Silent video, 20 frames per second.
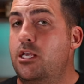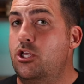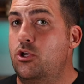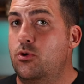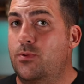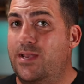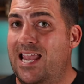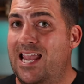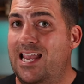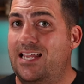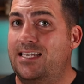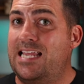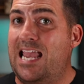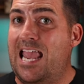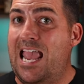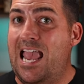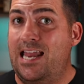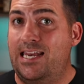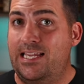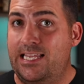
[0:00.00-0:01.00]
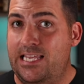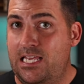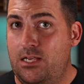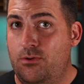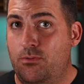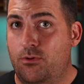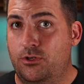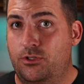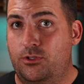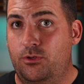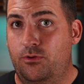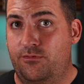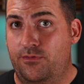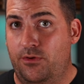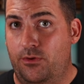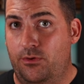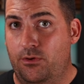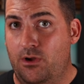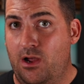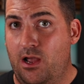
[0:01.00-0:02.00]
You can't add a keyword to a
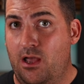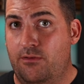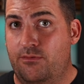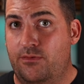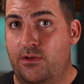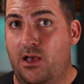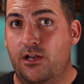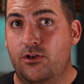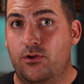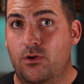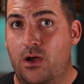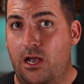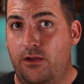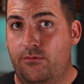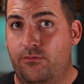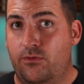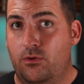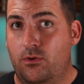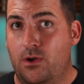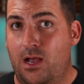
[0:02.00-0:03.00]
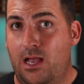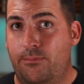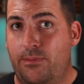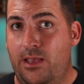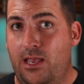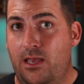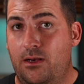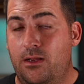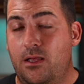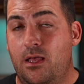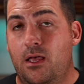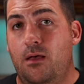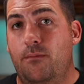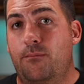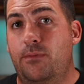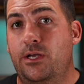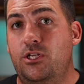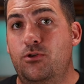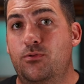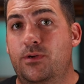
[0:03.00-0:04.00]
photograph on your iPhone or iPad,
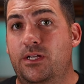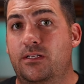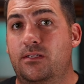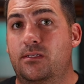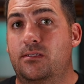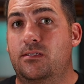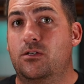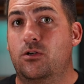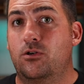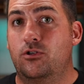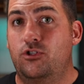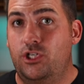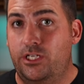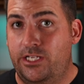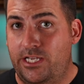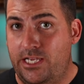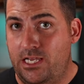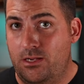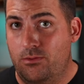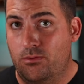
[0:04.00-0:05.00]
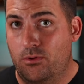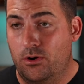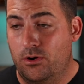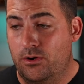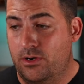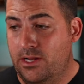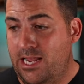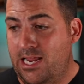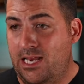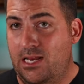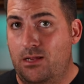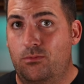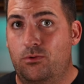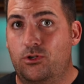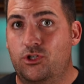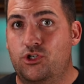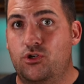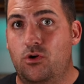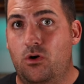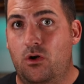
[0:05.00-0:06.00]
but you can search a keyword and it
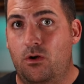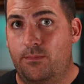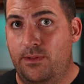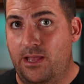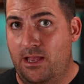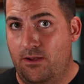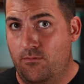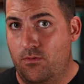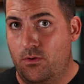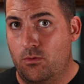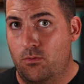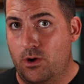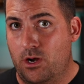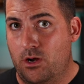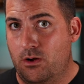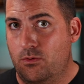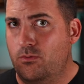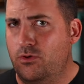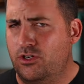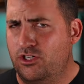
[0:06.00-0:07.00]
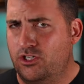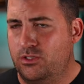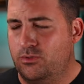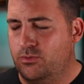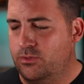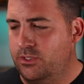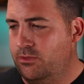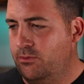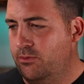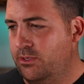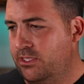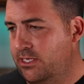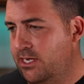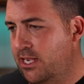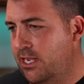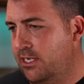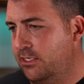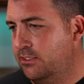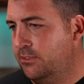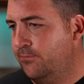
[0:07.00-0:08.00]
will show up everywhere, which is really, really
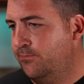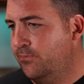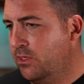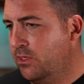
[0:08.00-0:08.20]
nice.